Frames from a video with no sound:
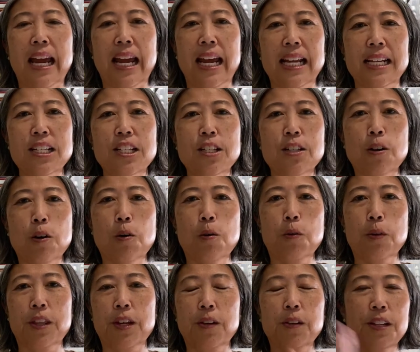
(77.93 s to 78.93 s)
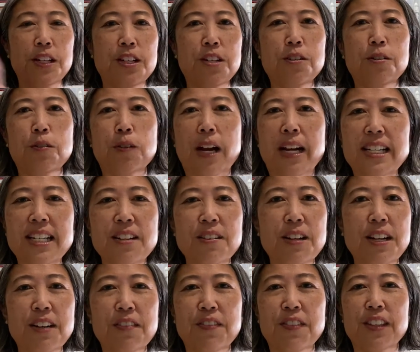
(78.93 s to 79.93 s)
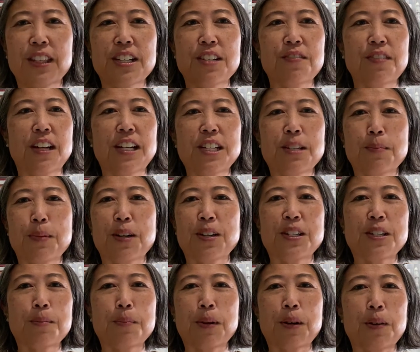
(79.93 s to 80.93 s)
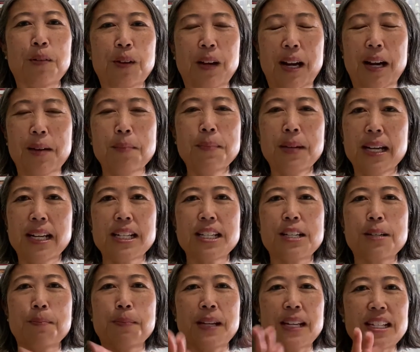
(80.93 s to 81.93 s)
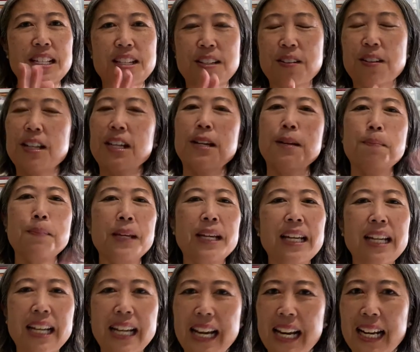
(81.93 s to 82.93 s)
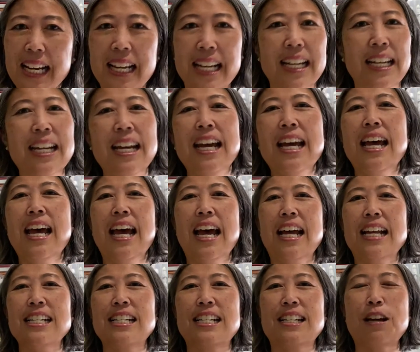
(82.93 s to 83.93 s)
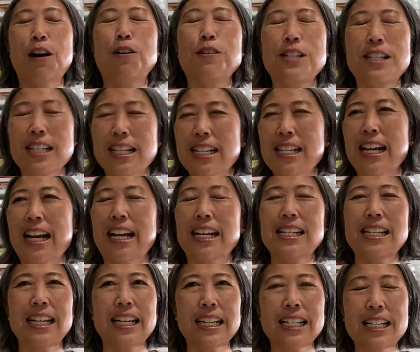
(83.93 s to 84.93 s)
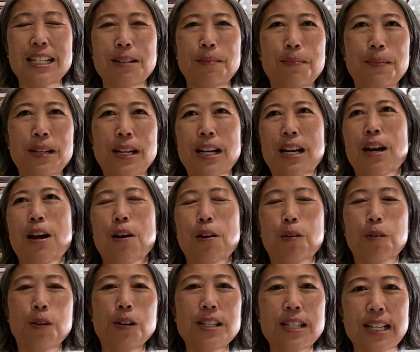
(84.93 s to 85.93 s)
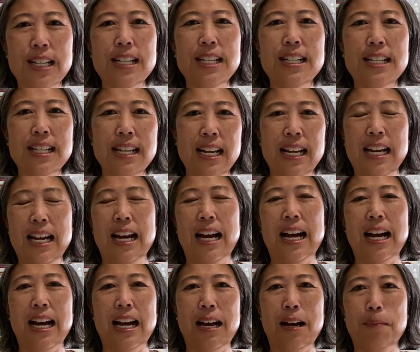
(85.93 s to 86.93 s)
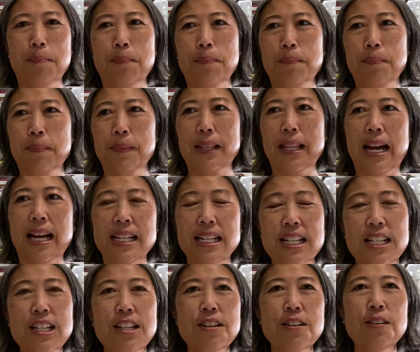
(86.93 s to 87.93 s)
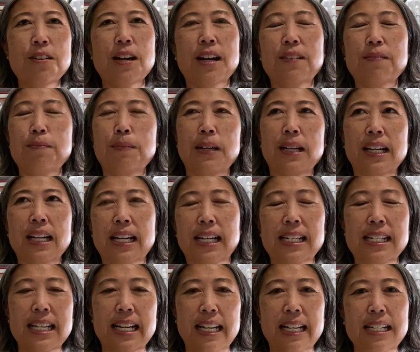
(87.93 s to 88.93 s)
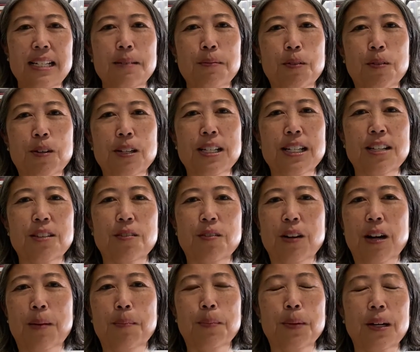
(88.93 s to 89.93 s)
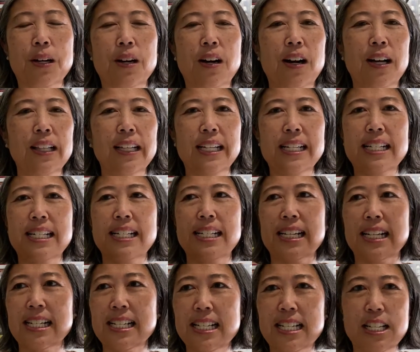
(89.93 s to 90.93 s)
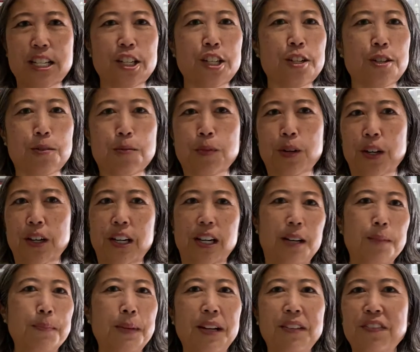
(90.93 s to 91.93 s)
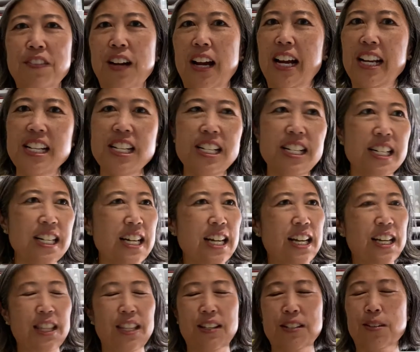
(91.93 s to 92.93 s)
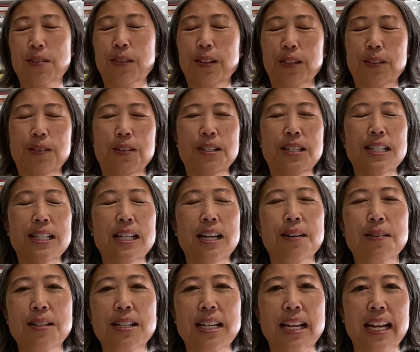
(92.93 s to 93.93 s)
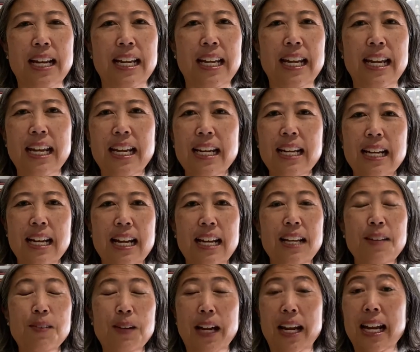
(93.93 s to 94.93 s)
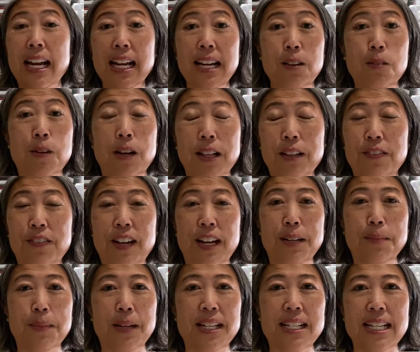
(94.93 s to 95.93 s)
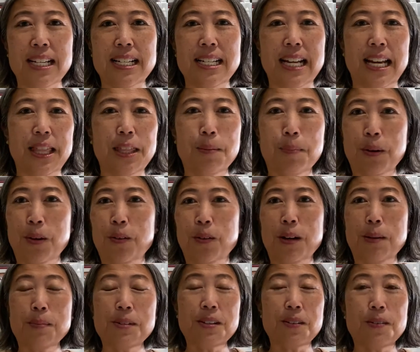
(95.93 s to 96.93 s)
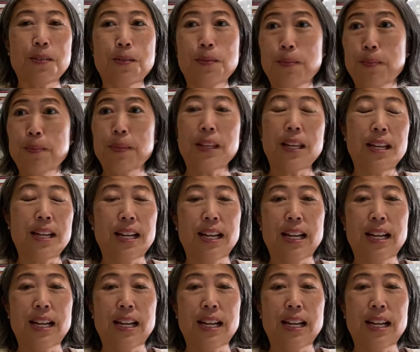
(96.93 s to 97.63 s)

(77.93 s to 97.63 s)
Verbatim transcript: And so the only two criteria for this French immersion program is to be a student and be Canadian. And so since I had taken some courses, um, last year, I've been kind of taking some courses through Humber College just to work on my French. Those were the courses I was taking. Anyway, it qualified me to attend the program, so